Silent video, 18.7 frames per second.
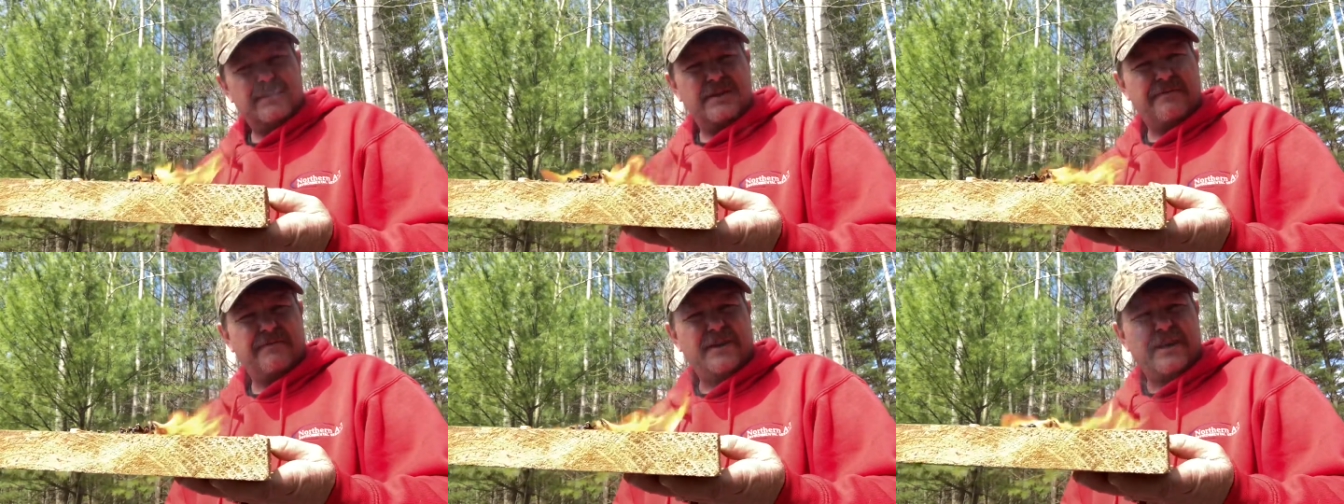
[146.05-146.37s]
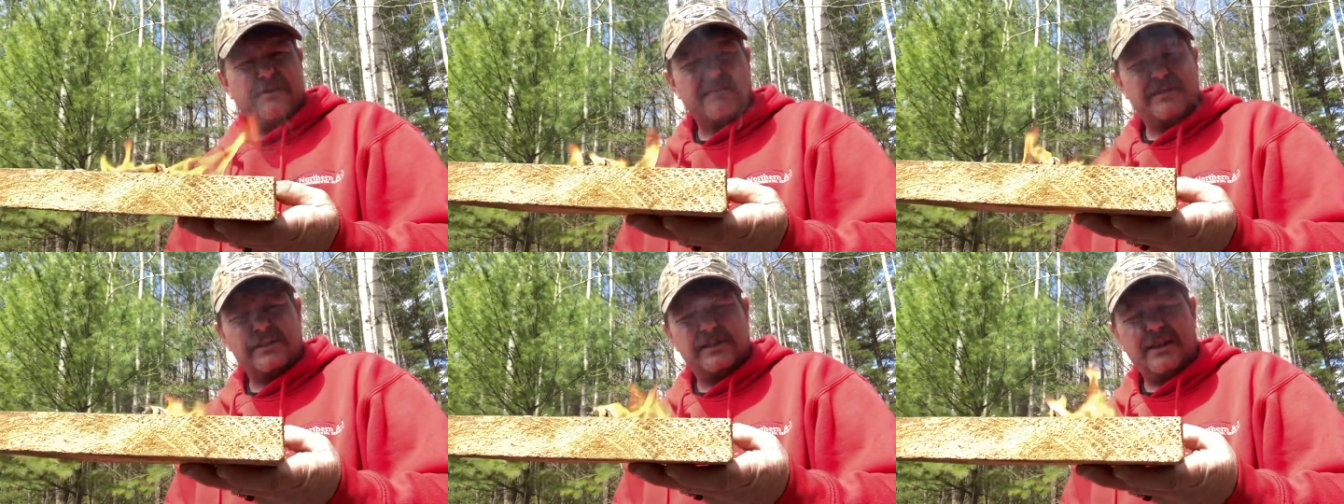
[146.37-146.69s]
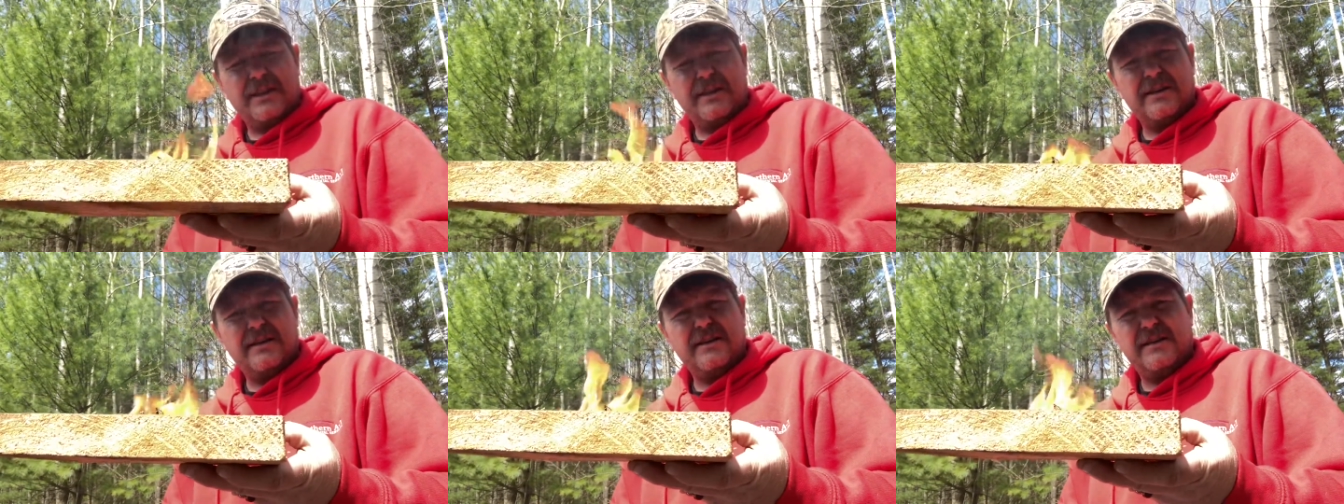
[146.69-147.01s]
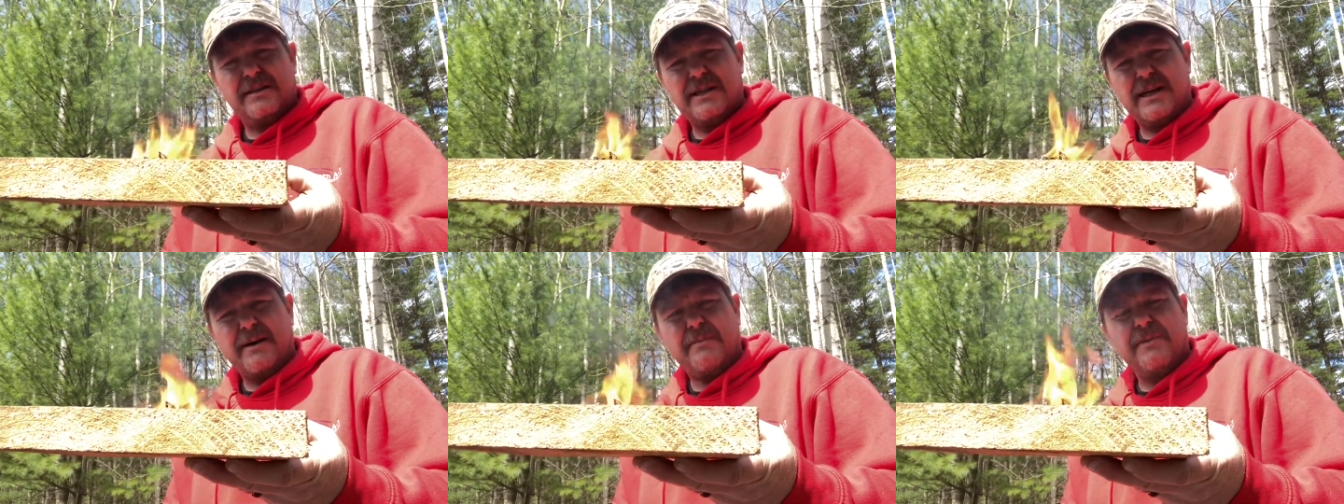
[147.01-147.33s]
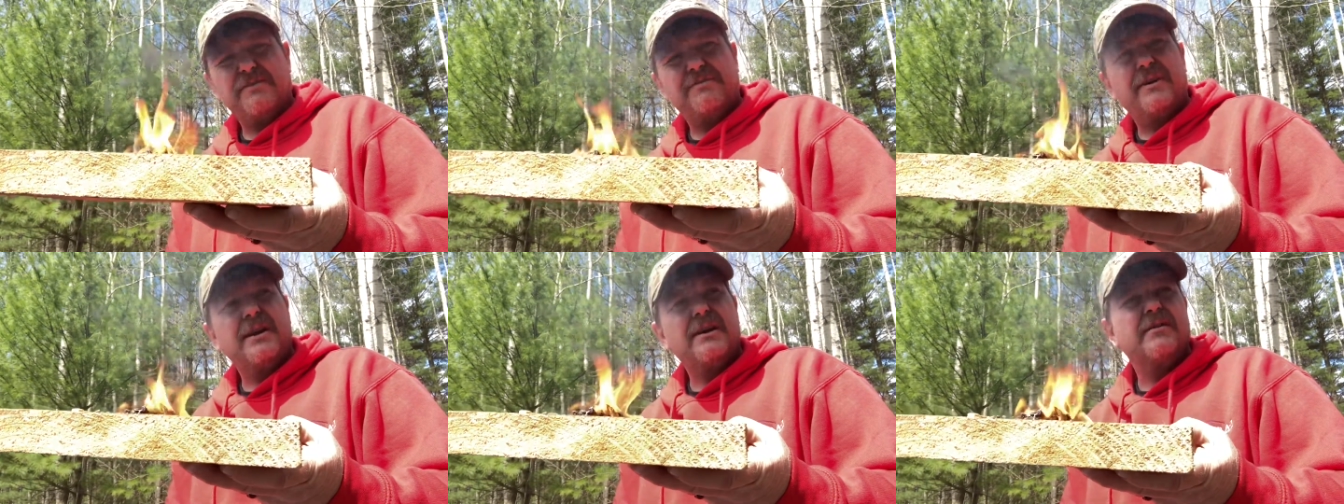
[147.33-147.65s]
if you haven't seen uh, Tommy's
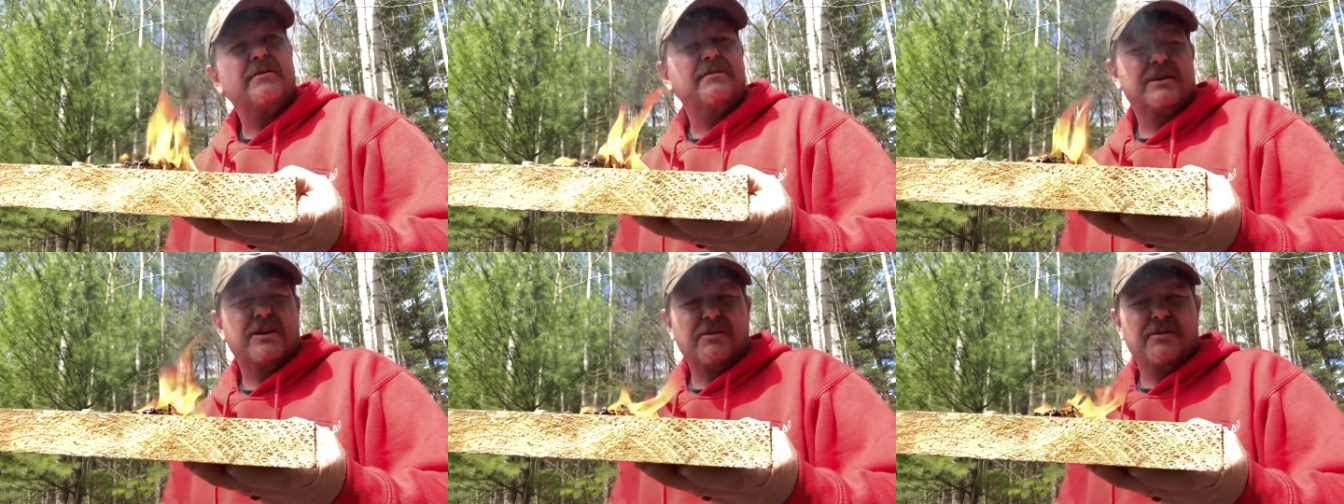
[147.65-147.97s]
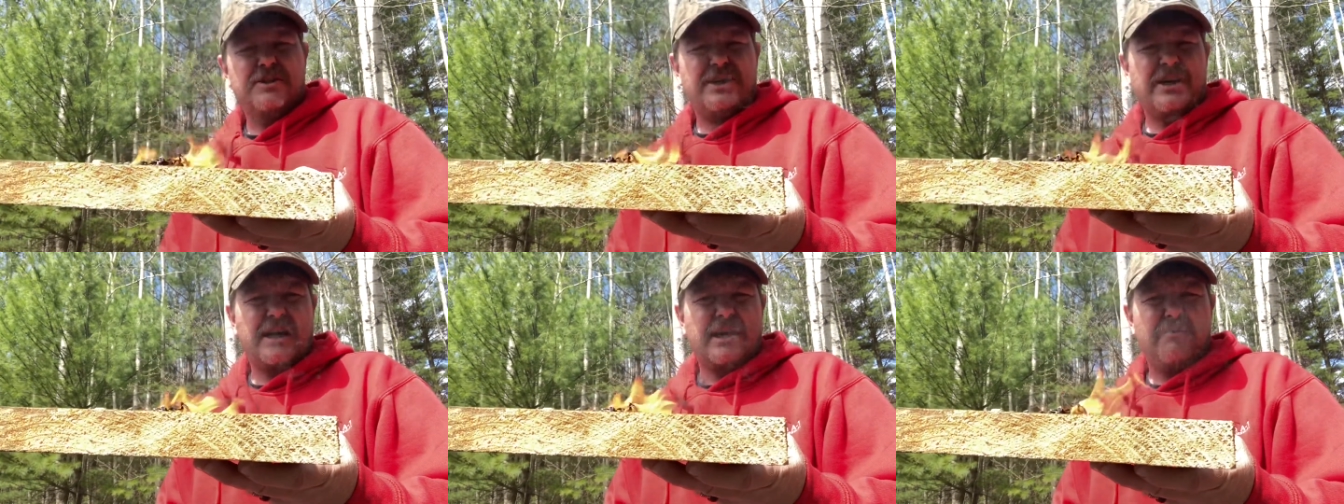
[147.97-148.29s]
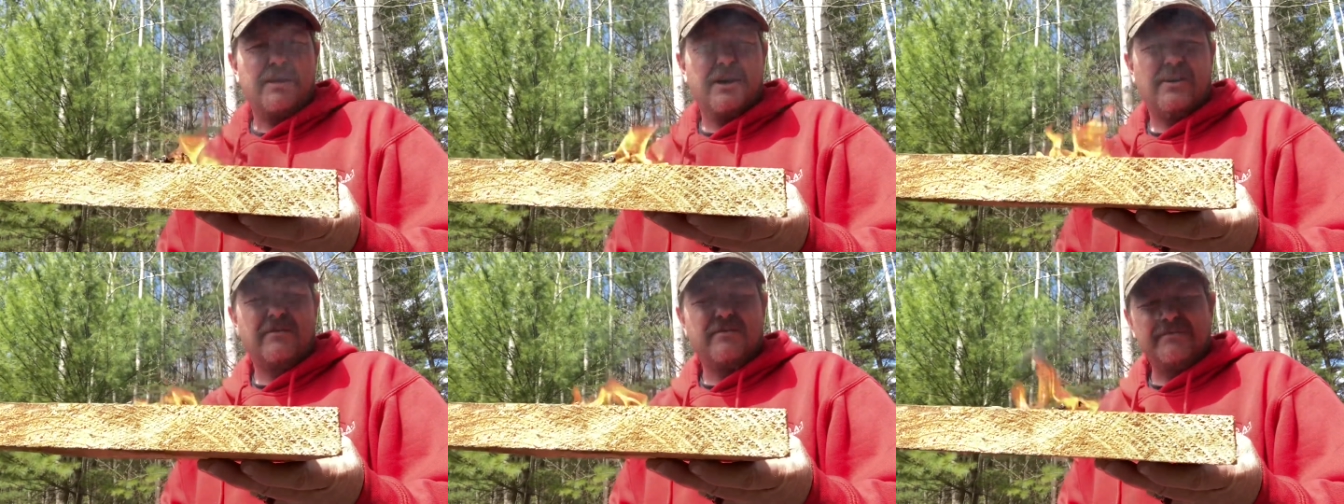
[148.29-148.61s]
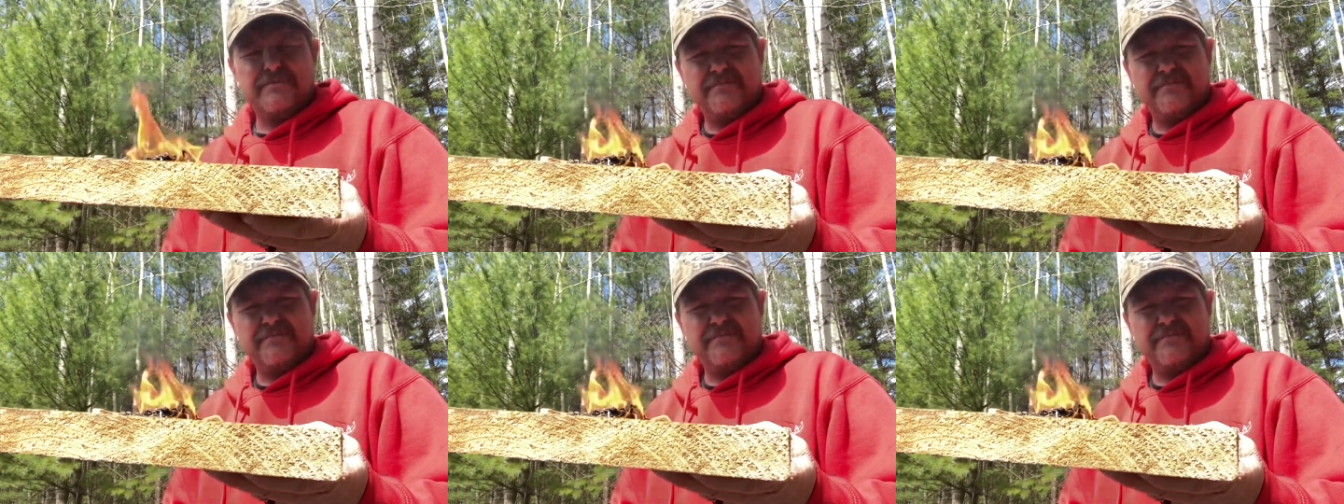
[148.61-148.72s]
video, go check him out